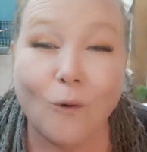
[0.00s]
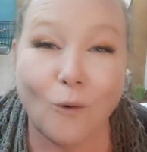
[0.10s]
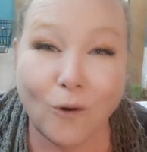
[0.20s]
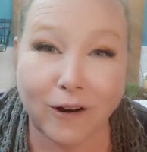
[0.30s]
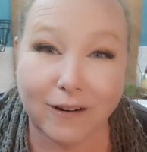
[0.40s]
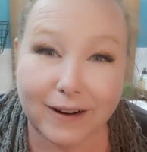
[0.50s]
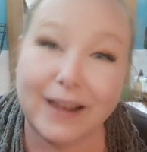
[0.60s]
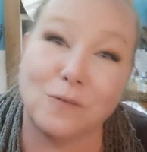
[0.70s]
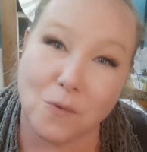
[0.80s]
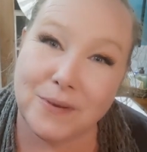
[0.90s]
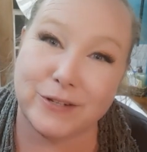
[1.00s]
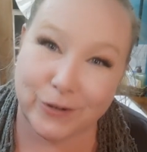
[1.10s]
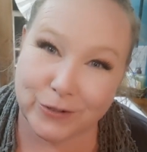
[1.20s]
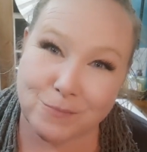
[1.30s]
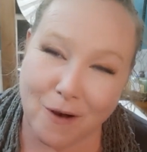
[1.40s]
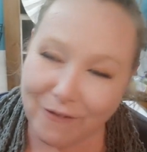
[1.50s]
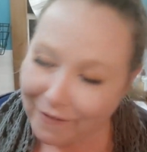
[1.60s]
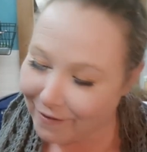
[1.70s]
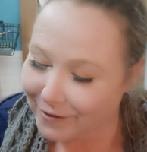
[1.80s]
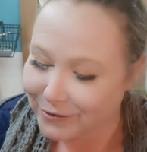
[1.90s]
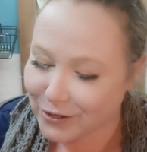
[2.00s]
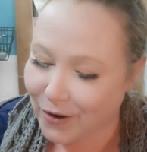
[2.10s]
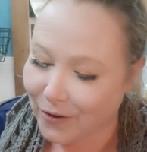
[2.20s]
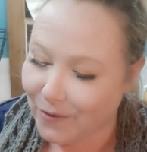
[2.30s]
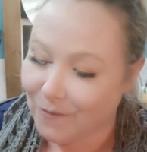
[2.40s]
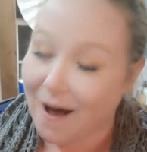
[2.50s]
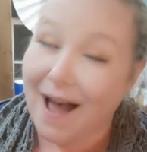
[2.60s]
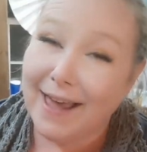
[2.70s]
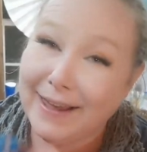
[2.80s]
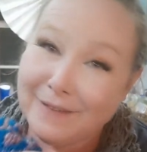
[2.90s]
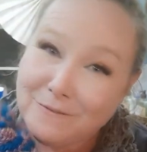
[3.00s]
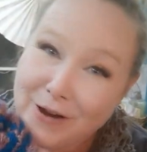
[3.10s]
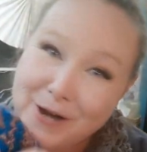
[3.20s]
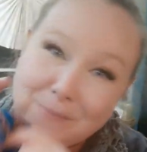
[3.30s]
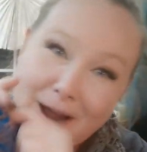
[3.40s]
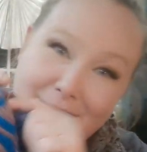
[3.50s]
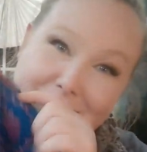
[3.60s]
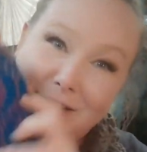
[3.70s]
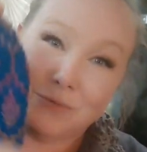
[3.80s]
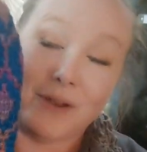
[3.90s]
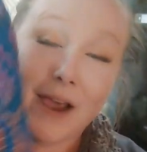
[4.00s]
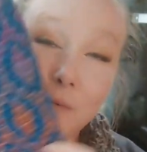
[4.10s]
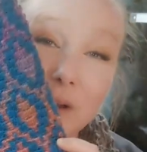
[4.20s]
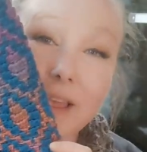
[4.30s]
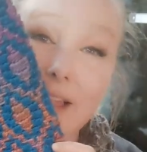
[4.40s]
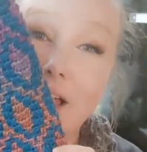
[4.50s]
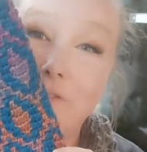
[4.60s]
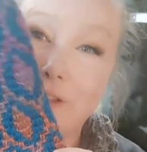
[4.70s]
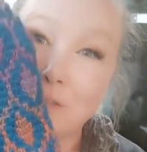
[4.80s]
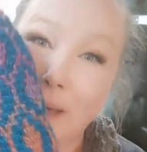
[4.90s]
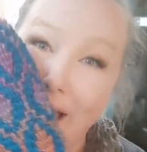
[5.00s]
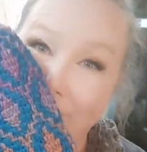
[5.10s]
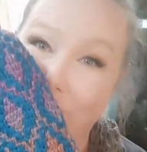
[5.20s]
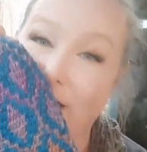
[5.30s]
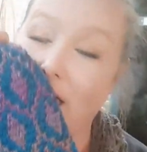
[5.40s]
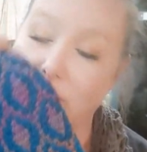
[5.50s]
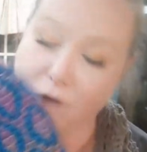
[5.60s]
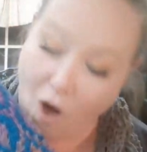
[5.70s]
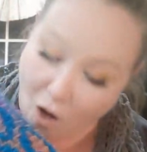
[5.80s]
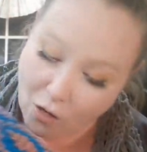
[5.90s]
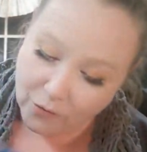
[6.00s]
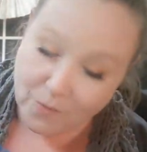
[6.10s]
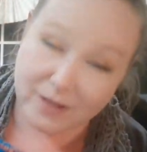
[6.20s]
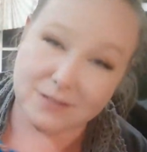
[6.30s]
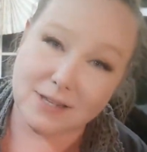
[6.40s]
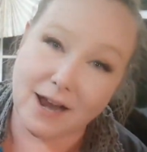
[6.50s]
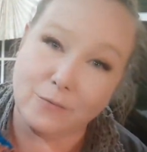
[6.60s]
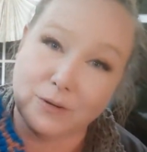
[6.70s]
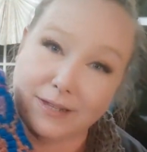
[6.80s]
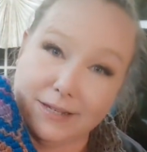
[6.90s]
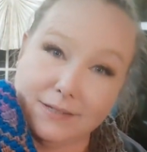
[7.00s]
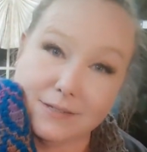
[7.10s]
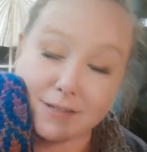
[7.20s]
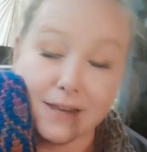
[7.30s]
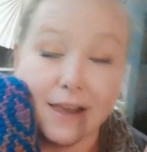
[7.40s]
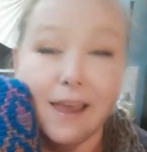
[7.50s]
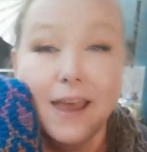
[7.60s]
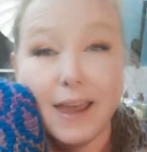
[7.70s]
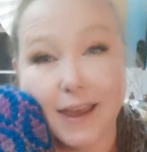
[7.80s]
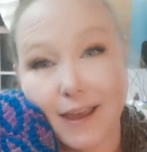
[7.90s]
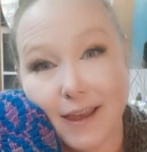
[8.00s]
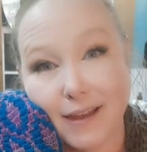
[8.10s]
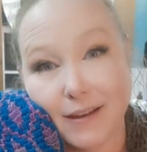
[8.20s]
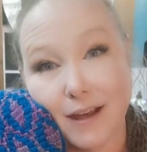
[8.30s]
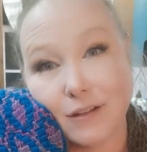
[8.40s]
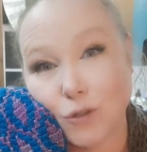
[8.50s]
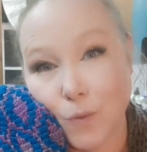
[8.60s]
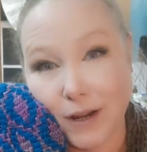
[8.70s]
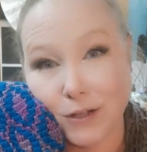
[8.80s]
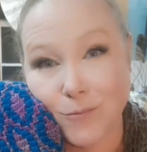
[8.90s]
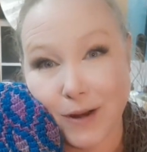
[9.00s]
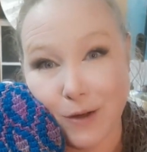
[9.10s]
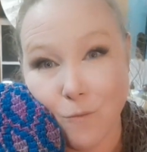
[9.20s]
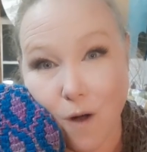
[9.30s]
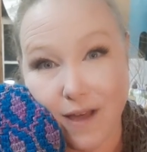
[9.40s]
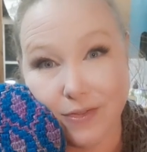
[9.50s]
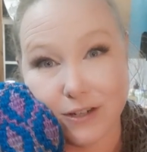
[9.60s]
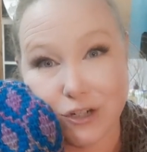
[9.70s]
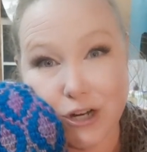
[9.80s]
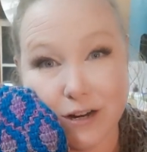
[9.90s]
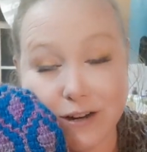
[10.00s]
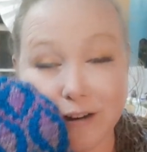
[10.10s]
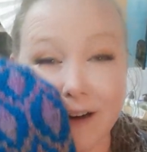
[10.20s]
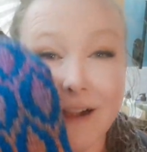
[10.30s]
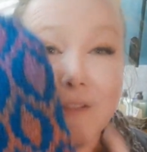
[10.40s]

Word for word: or it will be too small. So I am very proud of this one. I really love this pattern. Out of all the ones that I released in twenty twenty-one this year,